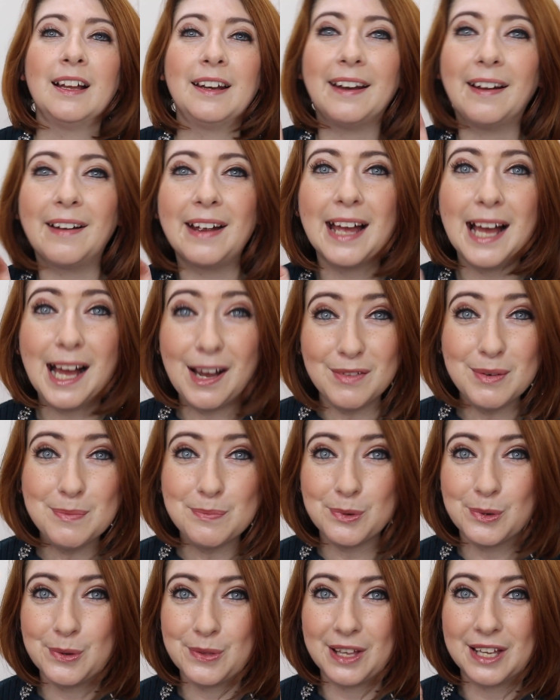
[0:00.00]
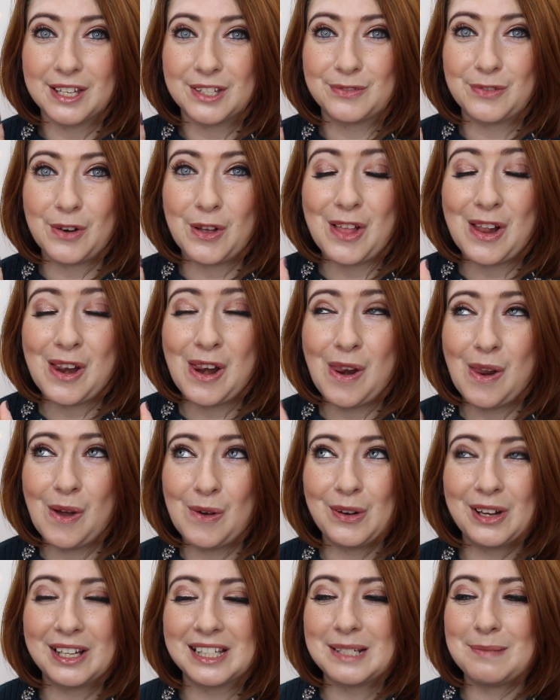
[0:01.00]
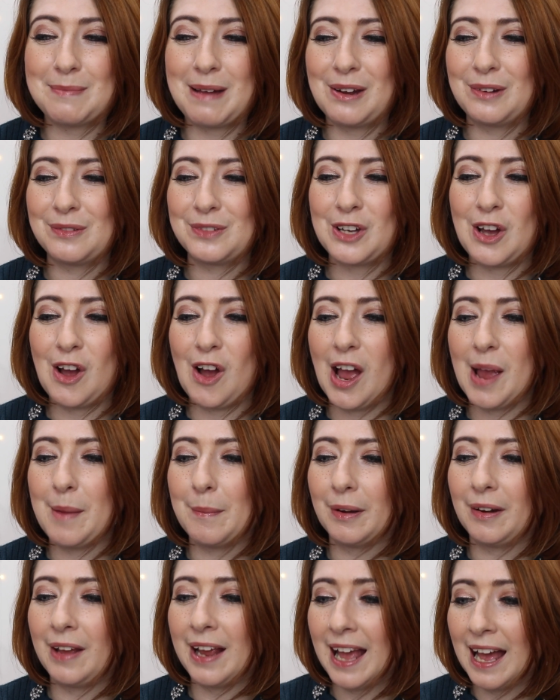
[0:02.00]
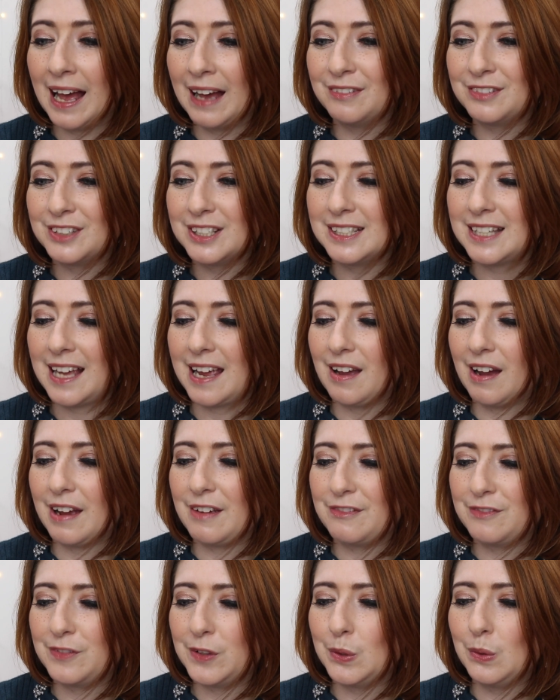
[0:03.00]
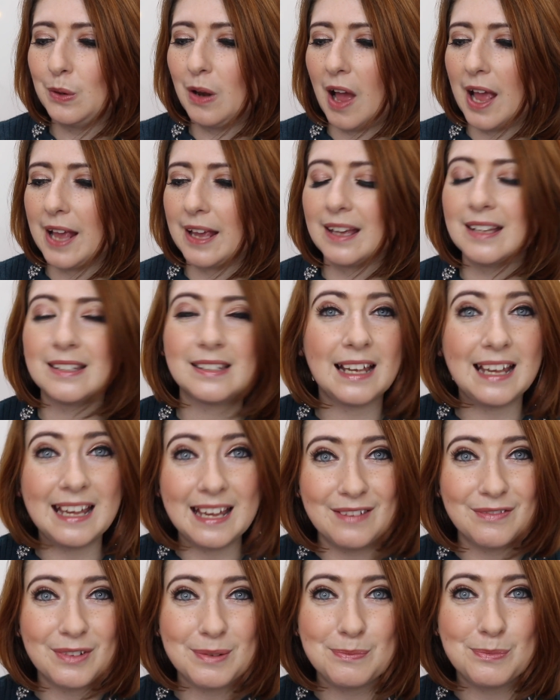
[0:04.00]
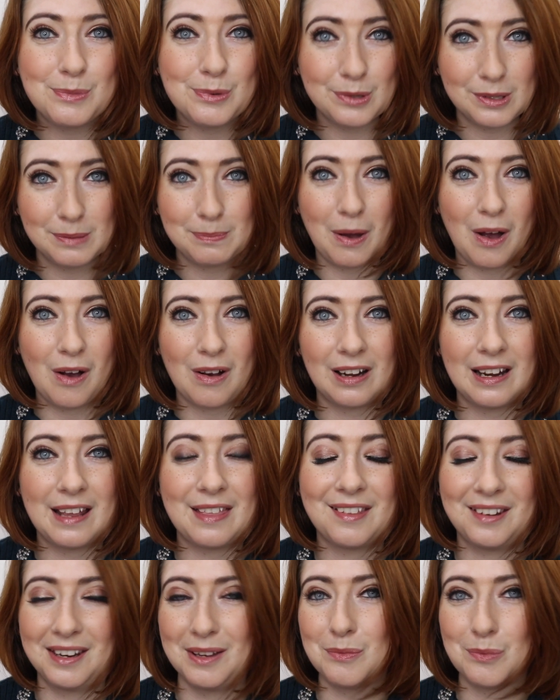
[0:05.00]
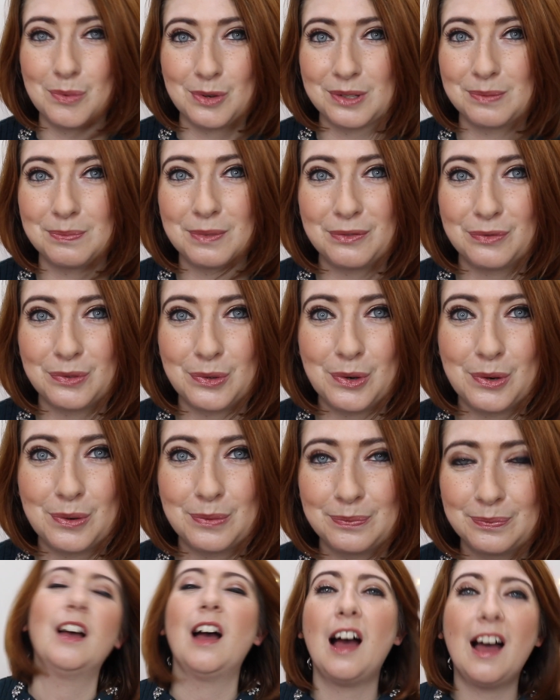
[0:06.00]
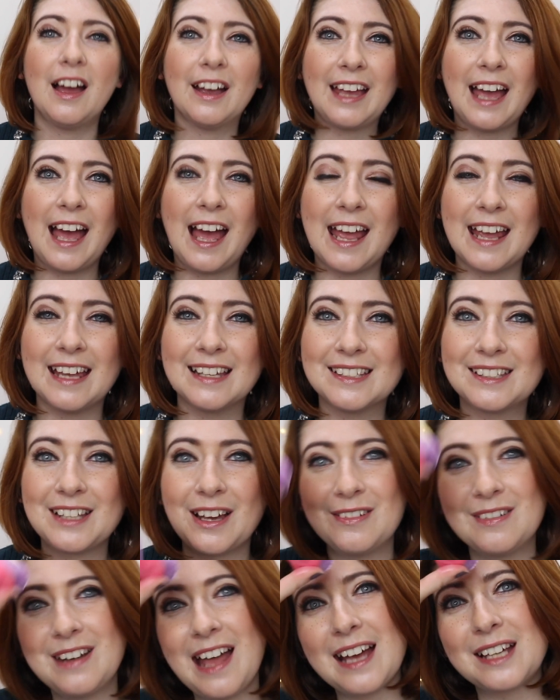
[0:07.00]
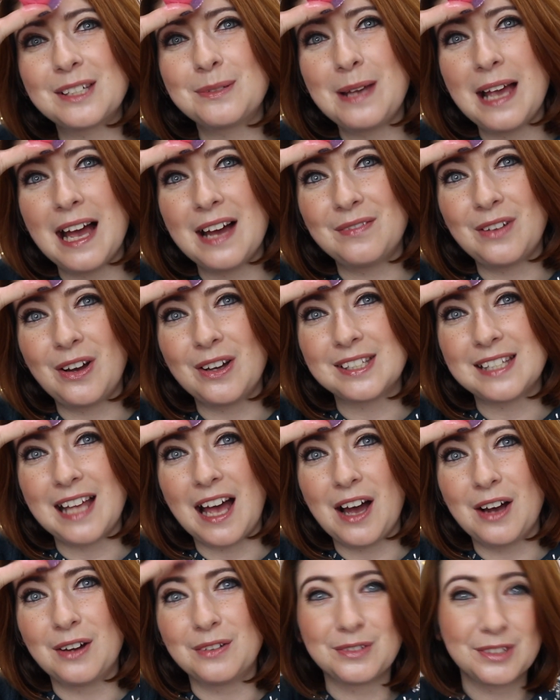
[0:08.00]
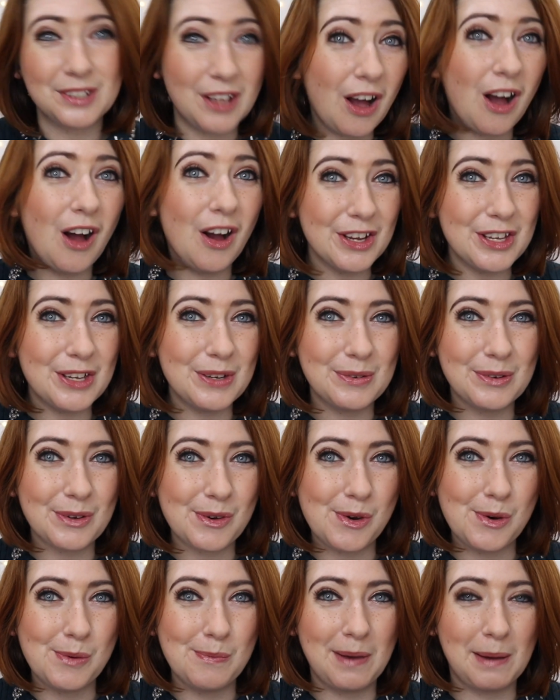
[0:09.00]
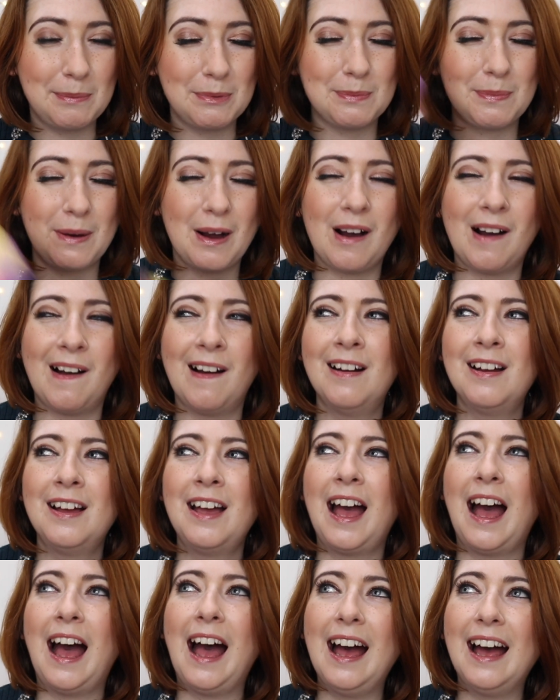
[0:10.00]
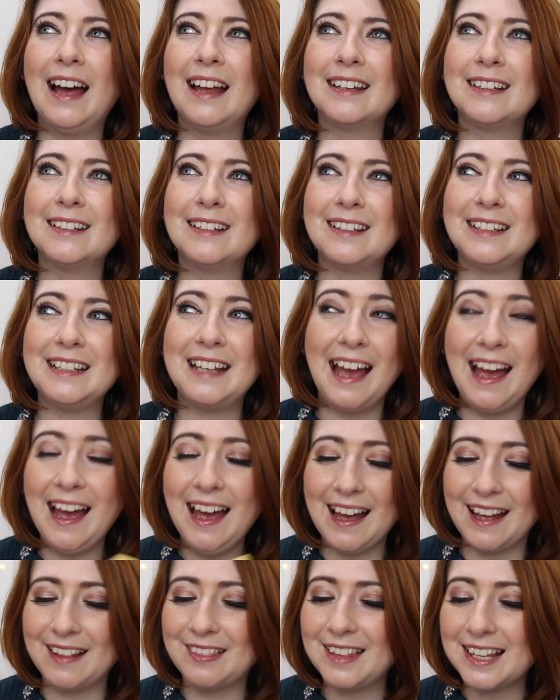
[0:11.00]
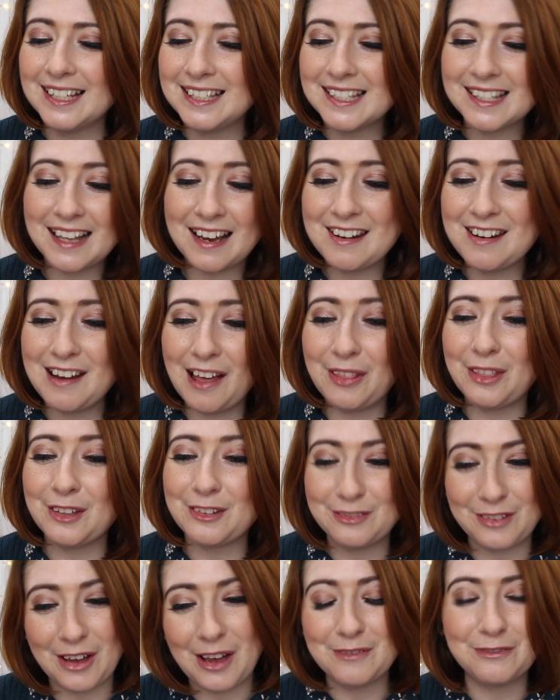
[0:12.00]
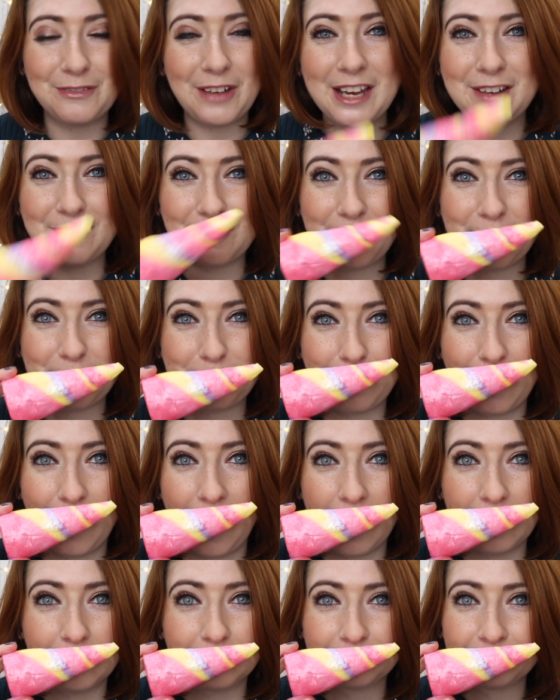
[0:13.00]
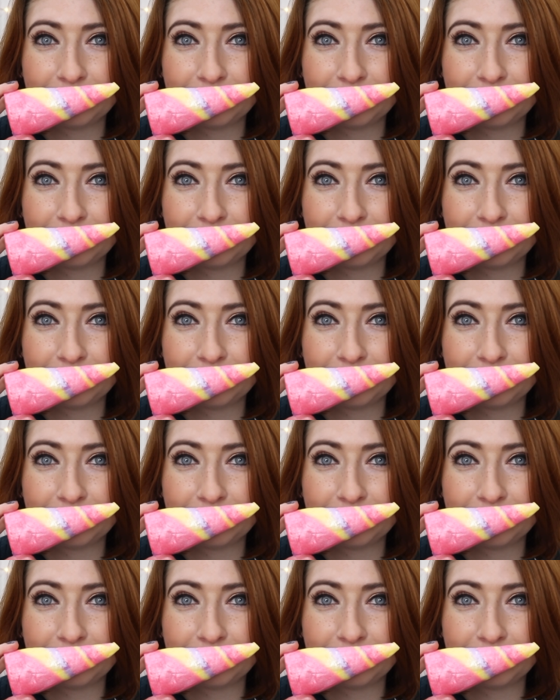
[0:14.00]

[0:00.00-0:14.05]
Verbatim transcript: Now, I haven't bought this for the longest amount of time, and I have to say I feel like it's even more sparkly than it was before. Okay, so next we have ourselves our unicorn bubble bar, and yeah, this is another firm favourite of mine.